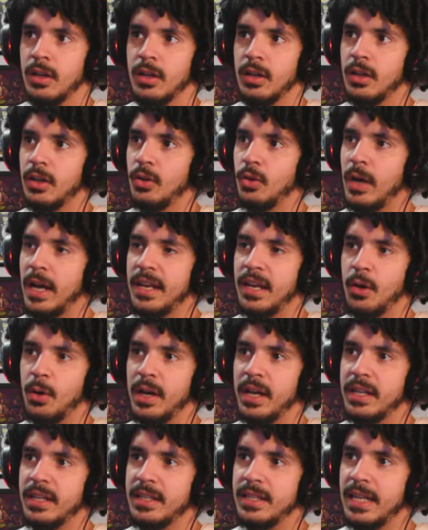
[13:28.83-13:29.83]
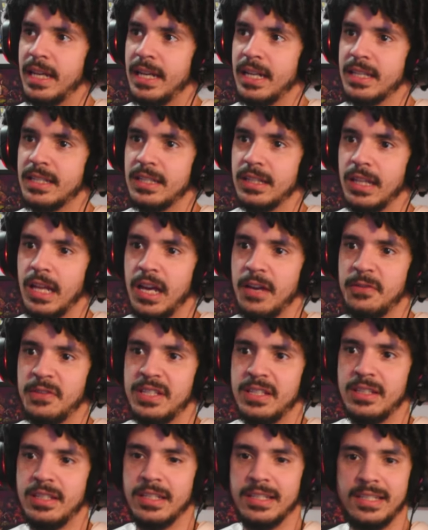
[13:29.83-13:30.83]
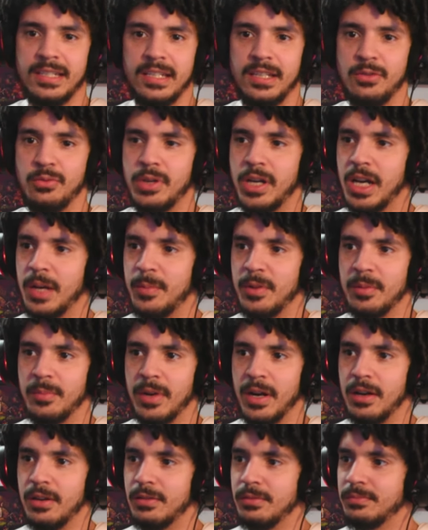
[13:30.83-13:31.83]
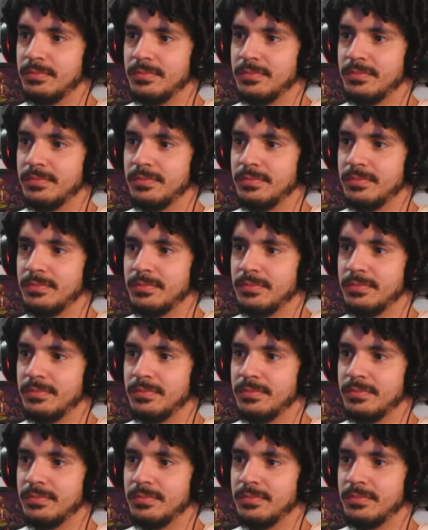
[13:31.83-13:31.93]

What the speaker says: Oh, I know a dentist loves to see you coming, bro.